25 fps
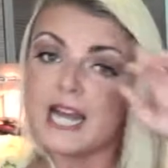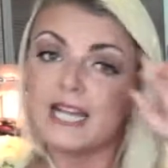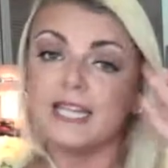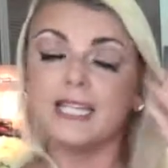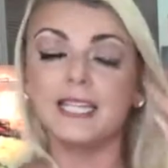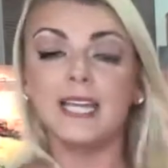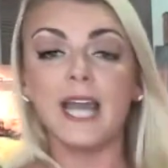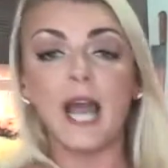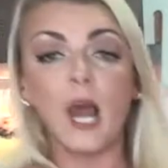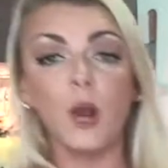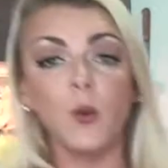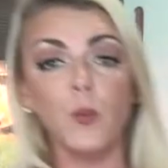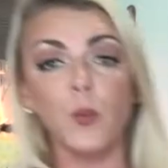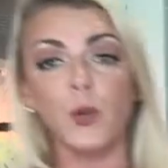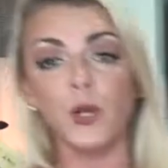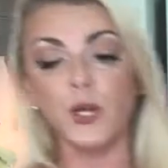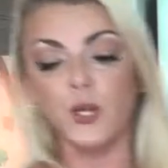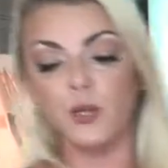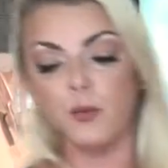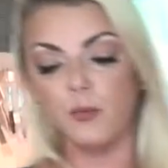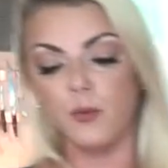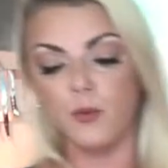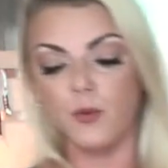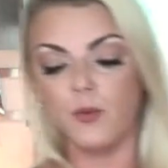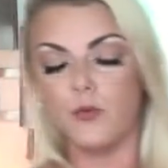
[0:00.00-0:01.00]
Now we're
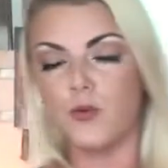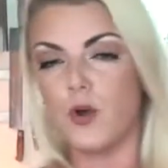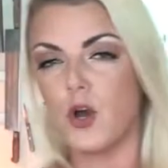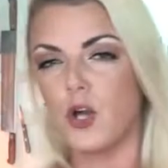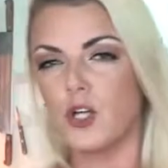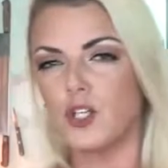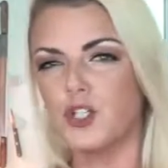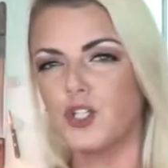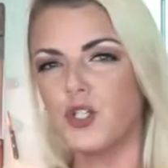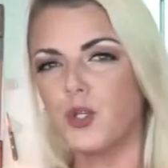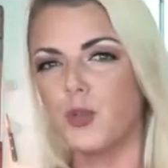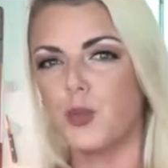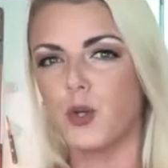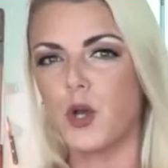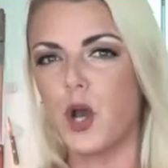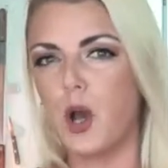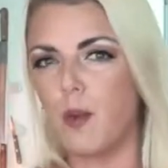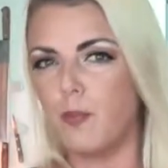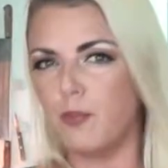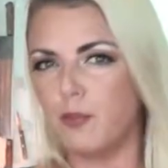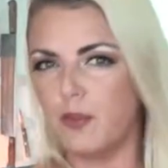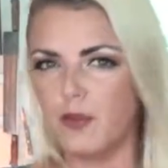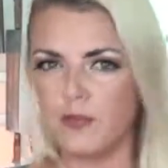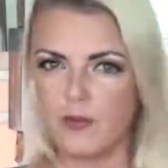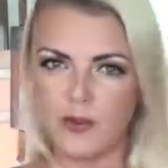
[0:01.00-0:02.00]
gonna move on to a
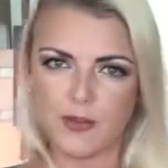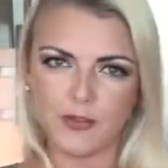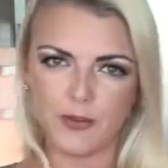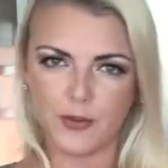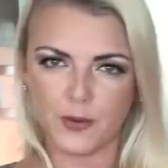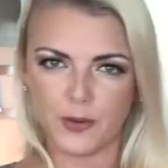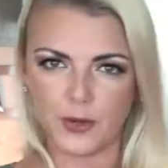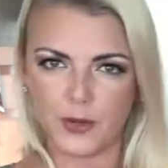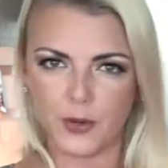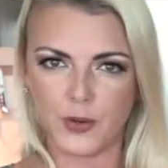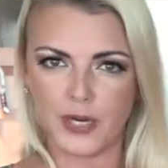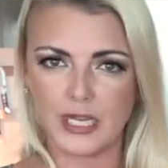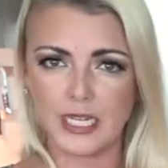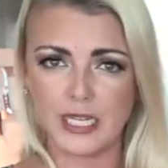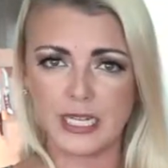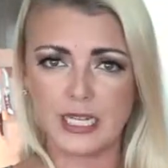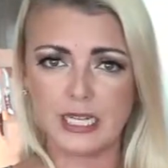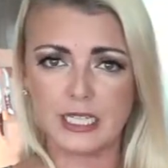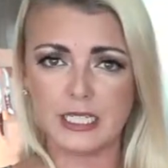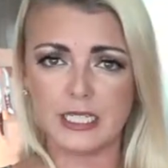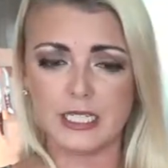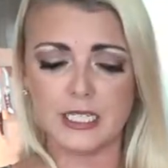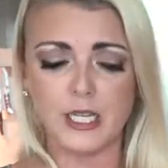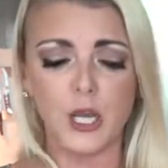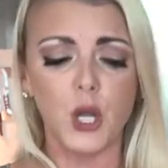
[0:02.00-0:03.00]
couple of other
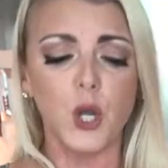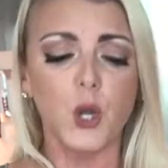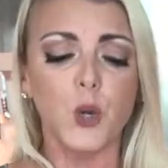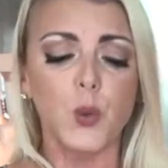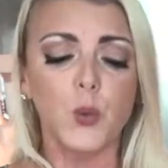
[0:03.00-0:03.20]
ingredients.